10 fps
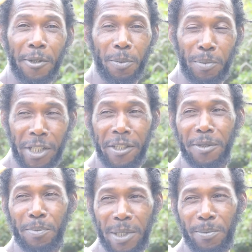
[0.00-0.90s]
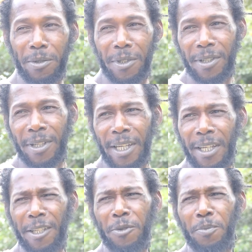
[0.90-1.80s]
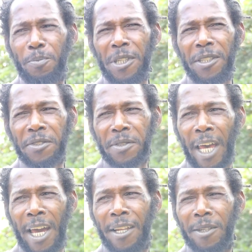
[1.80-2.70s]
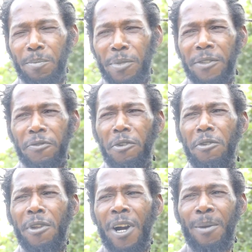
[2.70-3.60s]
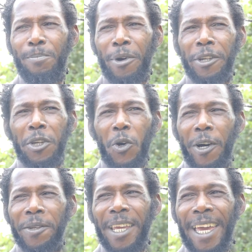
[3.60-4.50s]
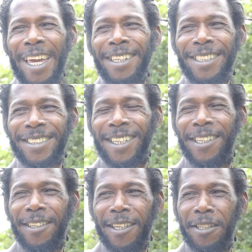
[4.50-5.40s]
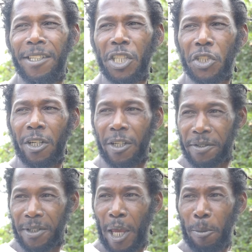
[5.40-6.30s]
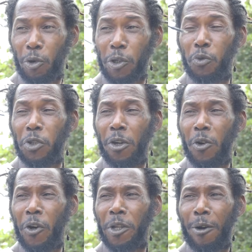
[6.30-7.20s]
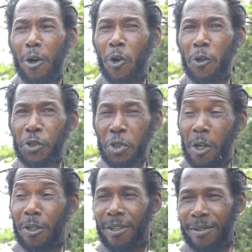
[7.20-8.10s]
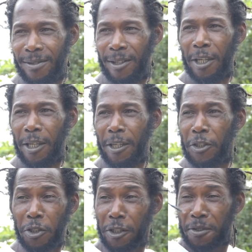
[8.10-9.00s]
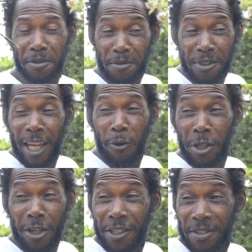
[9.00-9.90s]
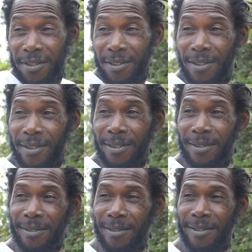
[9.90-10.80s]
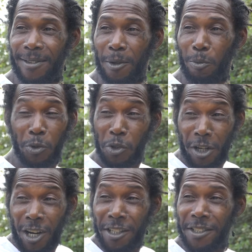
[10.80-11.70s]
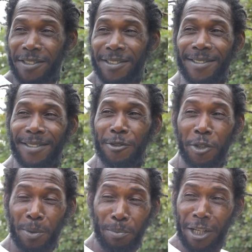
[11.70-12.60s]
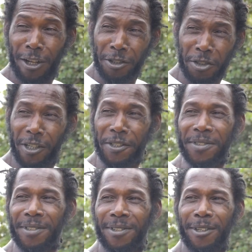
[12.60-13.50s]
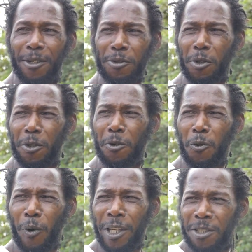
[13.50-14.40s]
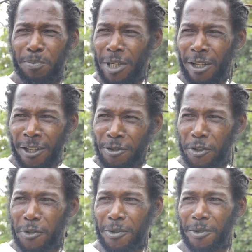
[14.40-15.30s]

So please, people, let it be silent and peaceful. Nobody own anything in this house because we don't own our own soul. It's just there with us, but we don't own it. It doesn't belong to us. So what is belong to you?